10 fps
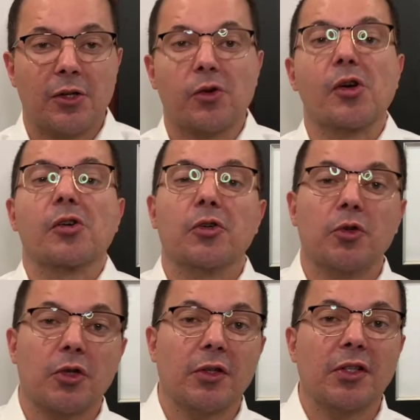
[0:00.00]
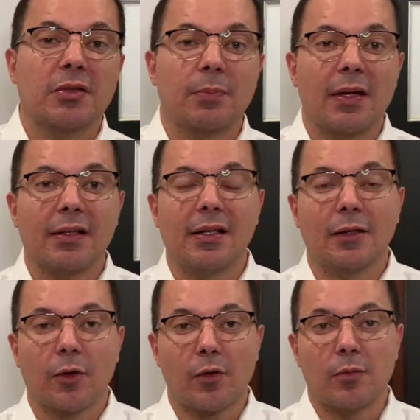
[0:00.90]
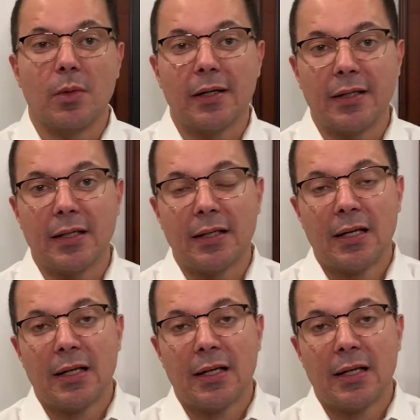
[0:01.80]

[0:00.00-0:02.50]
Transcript: you are usually spending a lot of money,